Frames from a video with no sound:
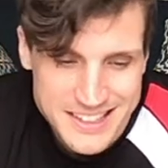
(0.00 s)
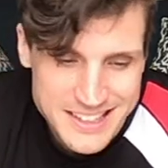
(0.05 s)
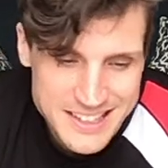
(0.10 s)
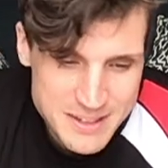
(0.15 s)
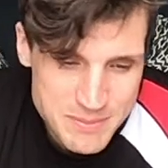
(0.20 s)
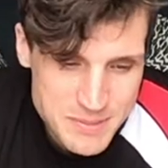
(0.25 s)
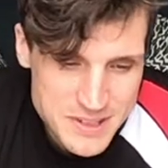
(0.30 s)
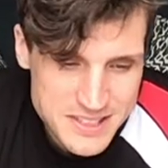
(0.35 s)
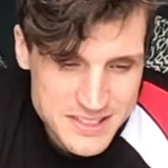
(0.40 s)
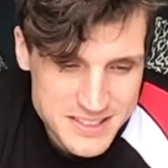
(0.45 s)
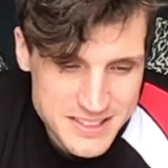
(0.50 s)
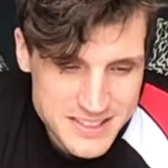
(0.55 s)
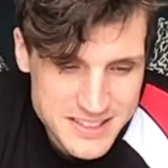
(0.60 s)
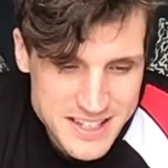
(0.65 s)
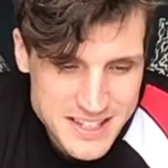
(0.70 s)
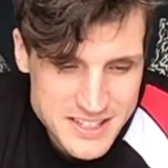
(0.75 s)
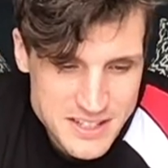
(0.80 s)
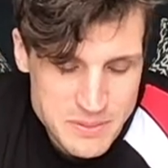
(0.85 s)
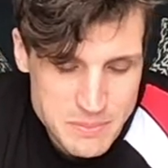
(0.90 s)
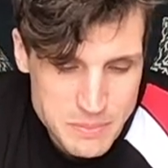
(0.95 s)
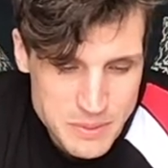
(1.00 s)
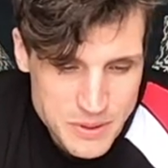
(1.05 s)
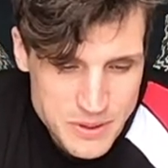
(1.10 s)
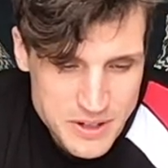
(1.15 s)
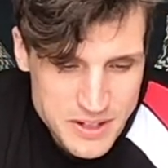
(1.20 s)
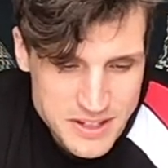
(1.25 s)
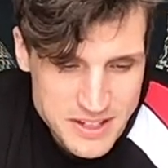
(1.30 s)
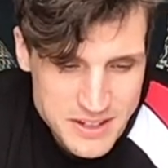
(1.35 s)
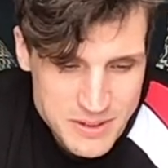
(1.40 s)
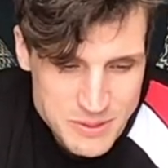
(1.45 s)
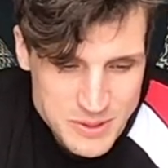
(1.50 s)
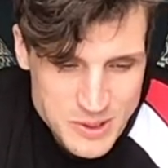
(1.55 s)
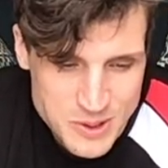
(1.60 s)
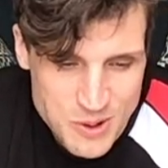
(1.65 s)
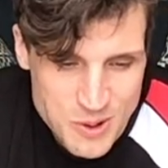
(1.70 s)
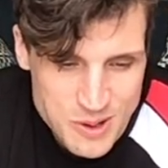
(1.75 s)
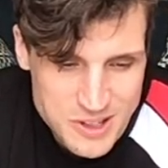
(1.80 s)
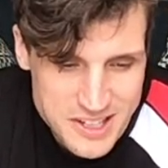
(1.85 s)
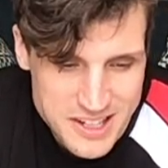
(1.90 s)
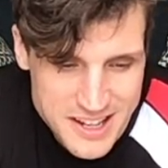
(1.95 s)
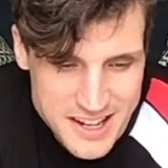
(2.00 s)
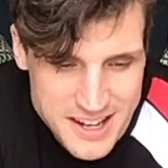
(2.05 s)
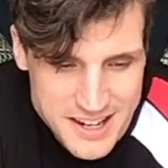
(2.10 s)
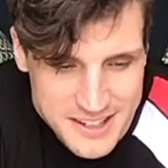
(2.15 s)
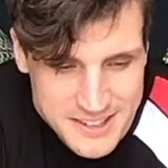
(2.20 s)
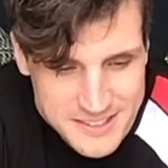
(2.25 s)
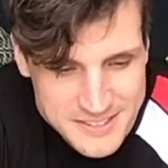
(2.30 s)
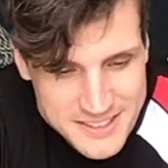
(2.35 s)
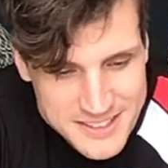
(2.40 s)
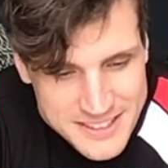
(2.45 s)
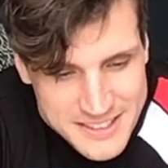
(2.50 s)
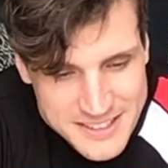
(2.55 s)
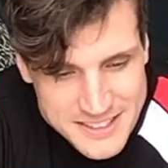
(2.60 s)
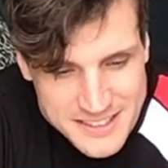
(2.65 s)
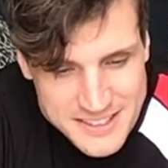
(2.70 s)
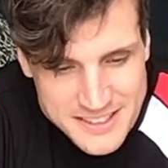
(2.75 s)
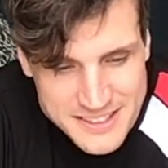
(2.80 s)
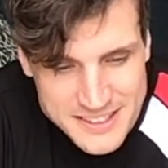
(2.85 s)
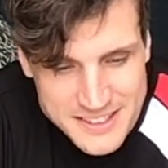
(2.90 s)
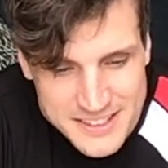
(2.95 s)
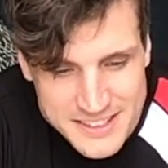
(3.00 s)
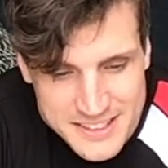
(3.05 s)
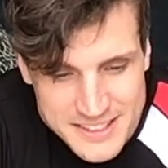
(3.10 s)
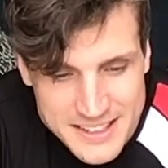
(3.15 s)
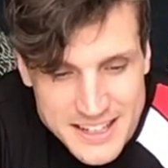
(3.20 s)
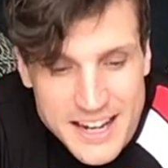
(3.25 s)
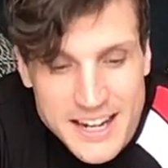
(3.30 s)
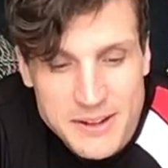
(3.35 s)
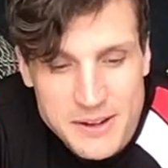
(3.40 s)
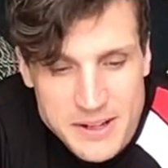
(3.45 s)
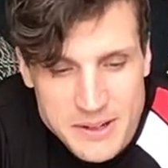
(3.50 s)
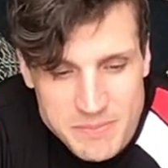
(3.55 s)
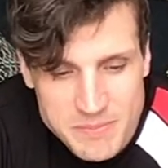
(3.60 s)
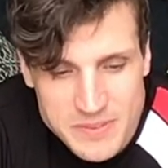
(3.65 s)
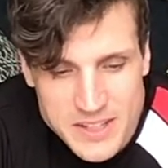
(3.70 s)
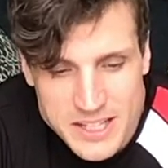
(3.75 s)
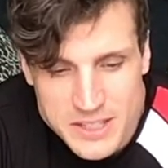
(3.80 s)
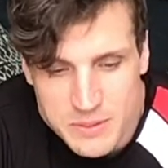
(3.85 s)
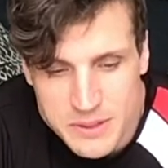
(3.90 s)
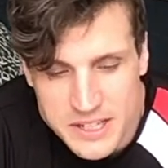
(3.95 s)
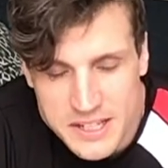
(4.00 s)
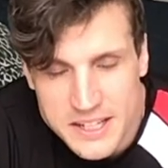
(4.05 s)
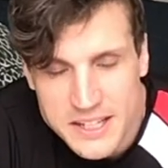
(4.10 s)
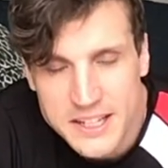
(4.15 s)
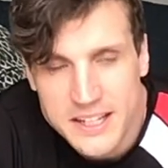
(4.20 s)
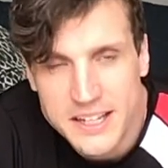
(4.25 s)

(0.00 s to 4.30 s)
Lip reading: You missed the session, bud. It's core today. And yeah, next week.